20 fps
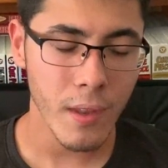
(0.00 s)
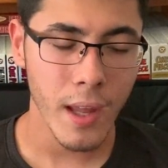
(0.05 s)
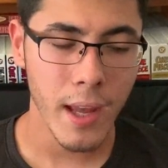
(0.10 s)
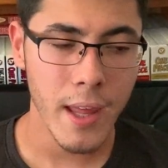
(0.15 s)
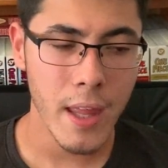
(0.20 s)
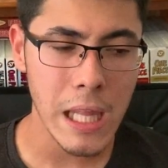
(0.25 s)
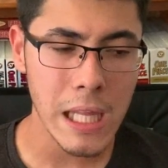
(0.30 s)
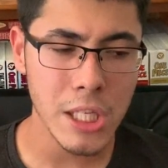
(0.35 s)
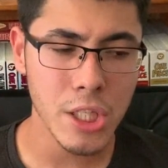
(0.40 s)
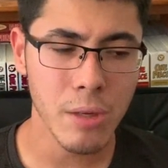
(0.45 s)

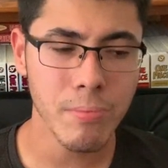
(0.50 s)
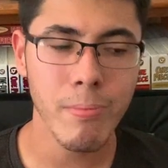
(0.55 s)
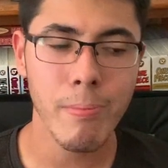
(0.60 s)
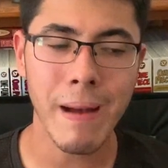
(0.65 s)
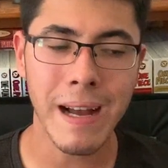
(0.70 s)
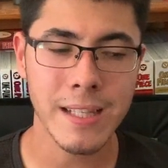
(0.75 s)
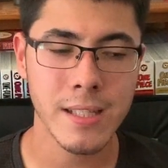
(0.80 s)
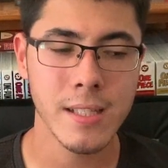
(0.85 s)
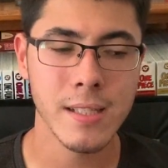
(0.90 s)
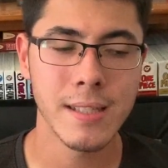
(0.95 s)
And then jumping
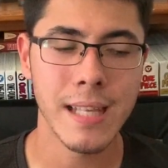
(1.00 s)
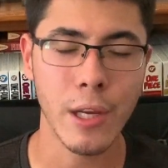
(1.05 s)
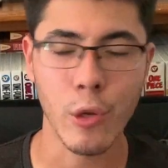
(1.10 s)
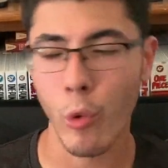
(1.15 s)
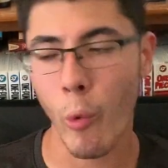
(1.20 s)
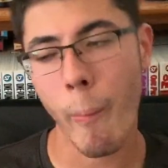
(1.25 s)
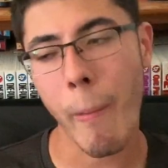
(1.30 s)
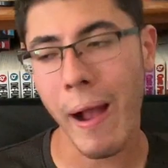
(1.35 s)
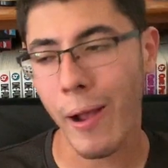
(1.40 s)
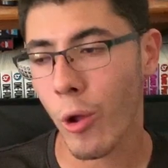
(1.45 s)
back to Deku
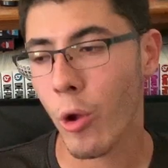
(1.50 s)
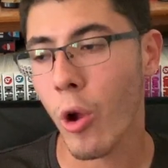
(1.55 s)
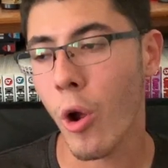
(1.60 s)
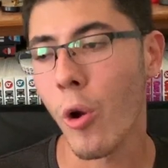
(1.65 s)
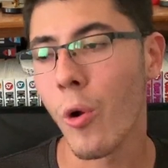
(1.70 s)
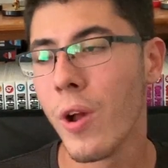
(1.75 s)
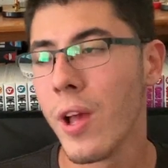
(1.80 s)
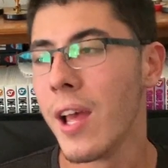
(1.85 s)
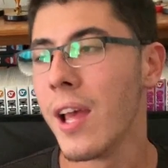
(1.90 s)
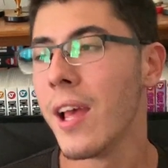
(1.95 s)
and
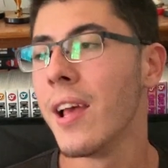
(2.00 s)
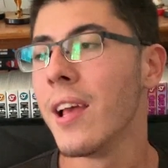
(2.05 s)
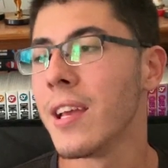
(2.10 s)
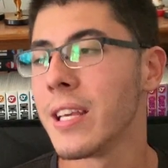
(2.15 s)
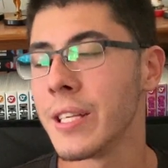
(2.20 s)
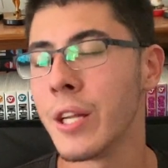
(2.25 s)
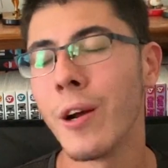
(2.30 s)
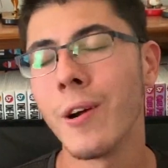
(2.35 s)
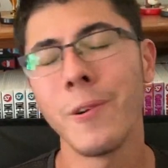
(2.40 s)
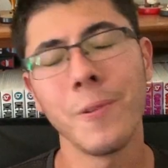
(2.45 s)
Bakugo,
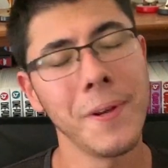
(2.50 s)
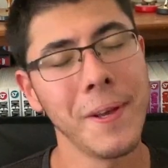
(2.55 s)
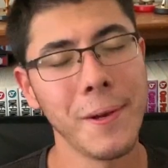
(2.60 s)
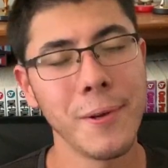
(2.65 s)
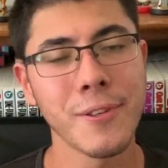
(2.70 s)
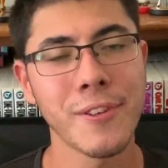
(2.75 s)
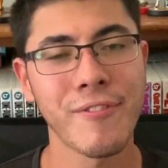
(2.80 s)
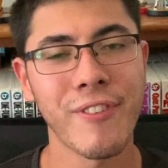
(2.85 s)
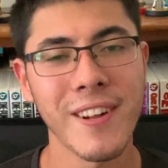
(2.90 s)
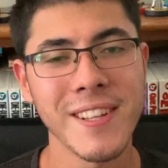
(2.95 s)
you know, it
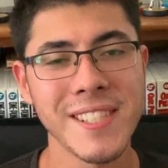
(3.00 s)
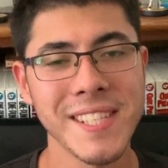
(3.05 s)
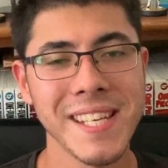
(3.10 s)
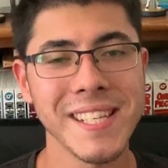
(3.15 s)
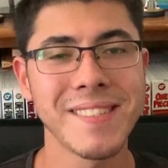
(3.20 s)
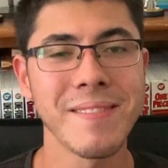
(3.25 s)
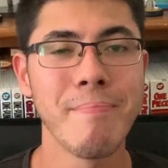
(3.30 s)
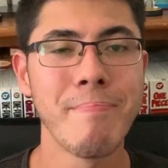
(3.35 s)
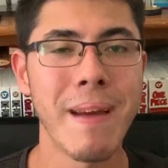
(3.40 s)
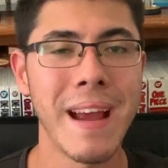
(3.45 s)
was fun seeing
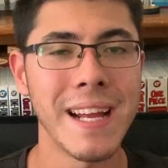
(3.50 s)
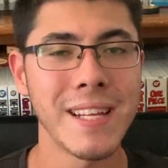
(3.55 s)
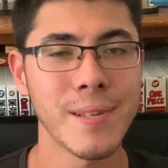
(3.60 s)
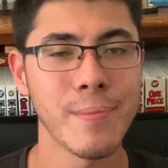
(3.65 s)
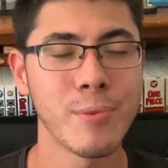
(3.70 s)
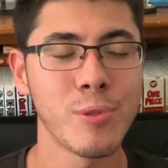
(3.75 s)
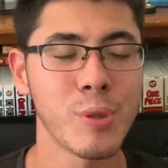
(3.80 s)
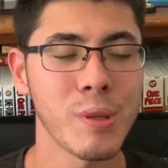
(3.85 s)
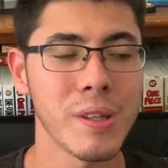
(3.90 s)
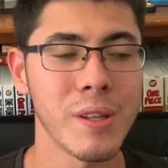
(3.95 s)
some banter
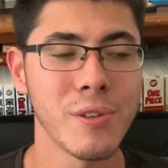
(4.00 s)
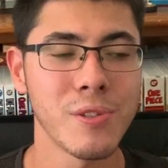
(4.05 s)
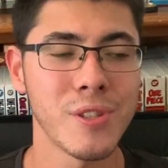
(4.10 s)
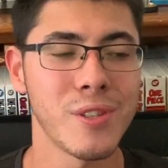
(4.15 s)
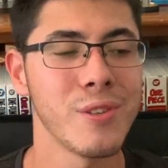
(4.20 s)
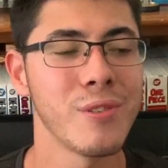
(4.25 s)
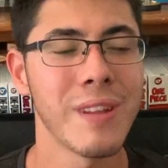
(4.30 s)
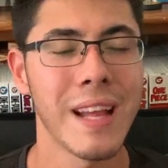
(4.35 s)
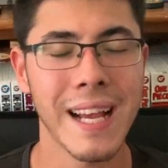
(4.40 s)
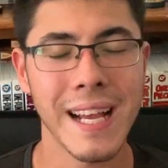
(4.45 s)
between those
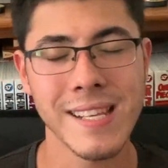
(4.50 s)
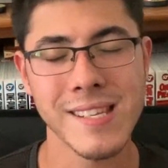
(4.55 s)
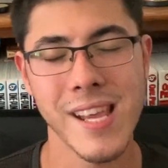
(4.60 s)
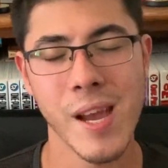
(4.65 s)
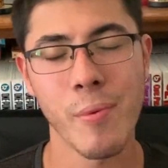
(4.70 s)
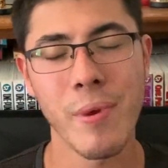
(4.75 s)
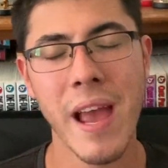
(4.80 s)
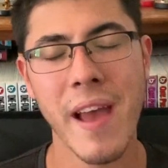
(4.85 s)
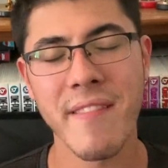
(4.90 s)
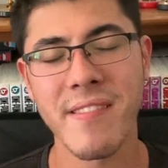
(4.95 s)
two. Like I
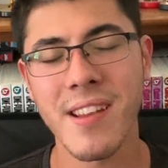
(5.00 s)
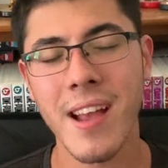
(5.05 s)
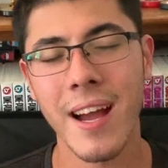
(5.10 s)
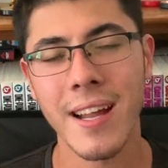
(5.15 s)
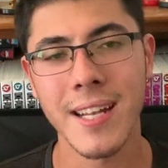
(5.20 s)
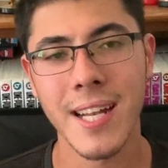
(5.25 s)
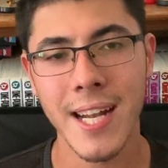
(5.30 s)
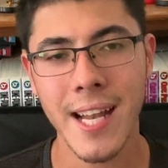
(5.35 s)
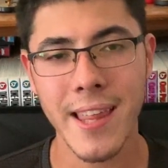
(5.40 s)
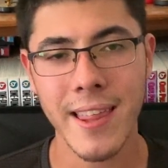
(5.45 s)
said, we haven't
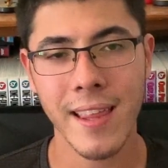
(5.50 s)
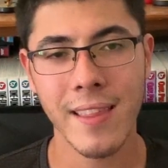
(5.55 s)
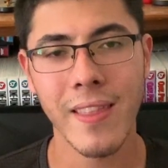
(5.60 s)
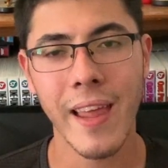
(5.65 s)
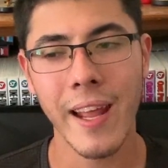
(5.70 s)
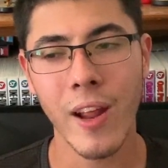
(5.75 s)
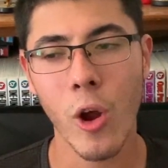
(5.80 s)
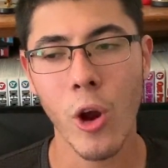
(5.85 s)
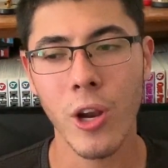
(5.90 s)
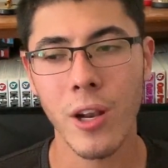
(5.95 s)
gotten anything
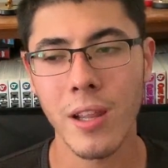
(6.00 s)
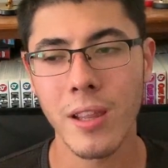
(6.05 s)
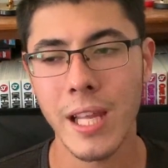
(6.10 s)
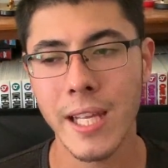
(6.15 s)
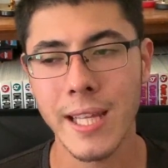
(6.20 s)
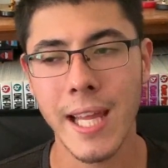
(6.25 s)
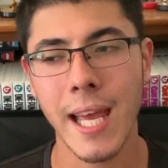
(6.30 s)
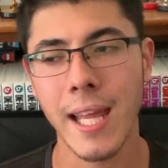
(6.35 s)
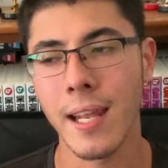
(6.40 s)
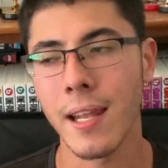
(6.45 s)
lighthearted
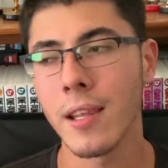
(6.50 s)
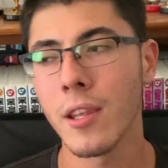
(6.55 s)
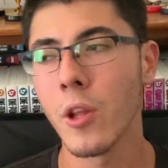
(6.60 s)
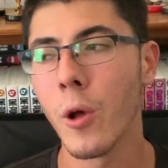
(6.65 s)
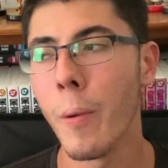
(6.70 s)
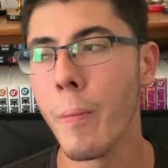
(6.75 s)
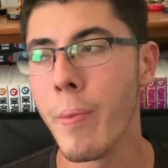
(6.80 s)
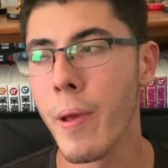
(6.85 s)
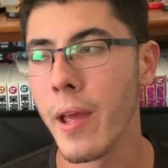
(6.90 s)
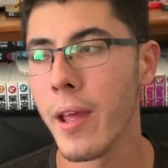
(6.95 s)
like that in a
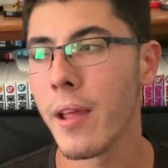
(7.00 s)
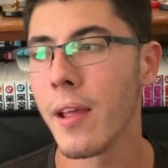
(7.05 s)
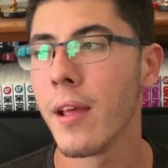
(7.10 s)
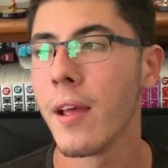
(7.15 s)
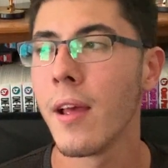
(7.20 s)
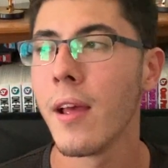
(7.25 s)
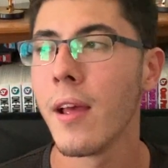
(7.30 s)
little bit.